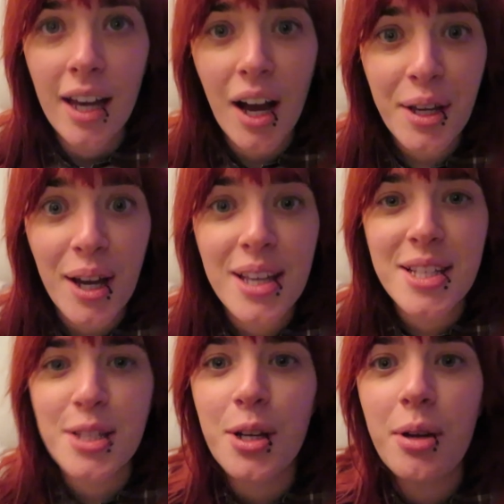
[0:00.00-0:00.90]
Hi
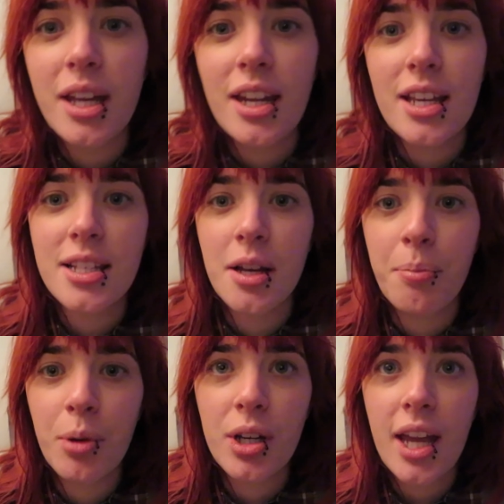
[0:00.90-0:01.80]
guys, so it is
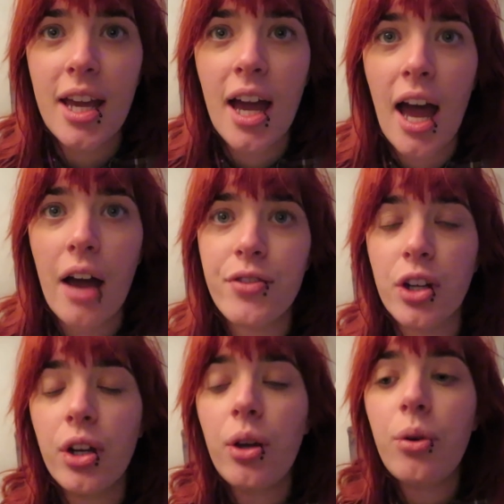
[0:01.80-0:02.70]
Monday
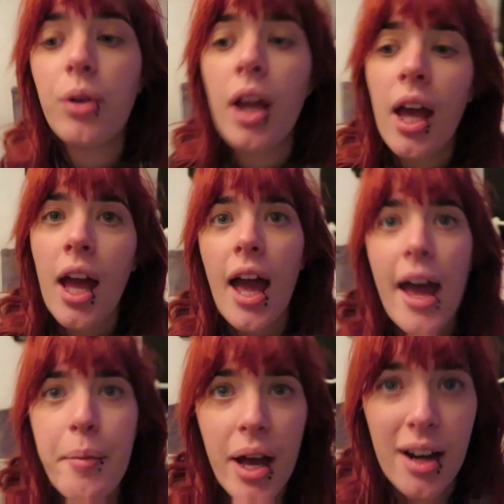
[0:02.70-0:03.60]
afternoon
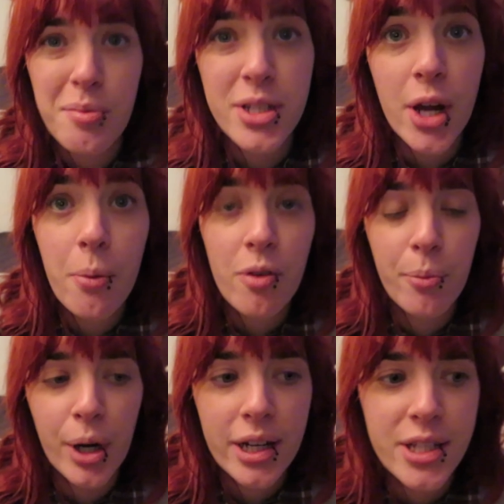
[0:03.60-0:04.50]
and I'm just home
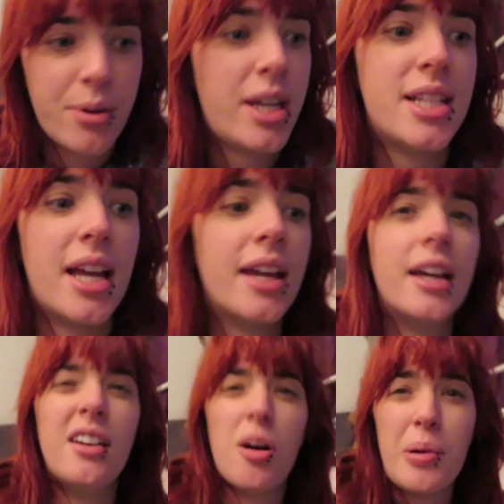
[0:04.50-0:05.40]
from work, so it is
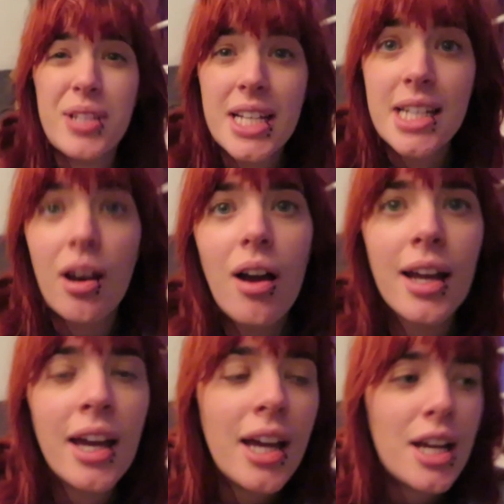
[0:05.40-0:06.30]
like almost 6
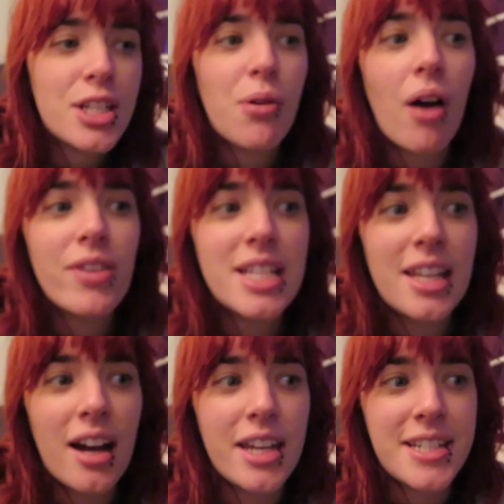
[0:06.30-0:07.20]
o'clock. So
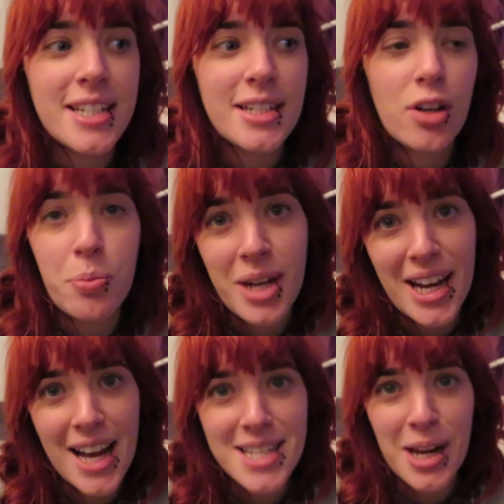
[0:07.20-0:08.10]
obviously I didn't
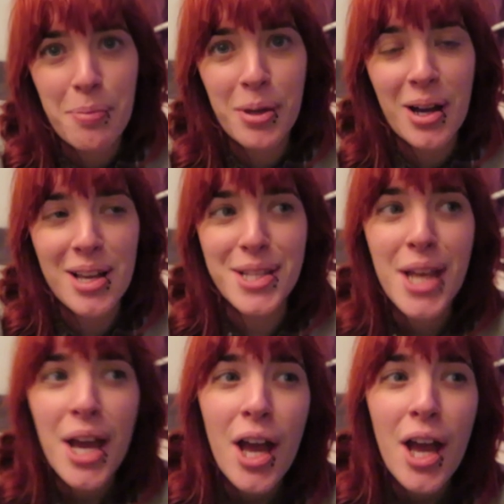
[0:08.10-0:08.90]
update last night because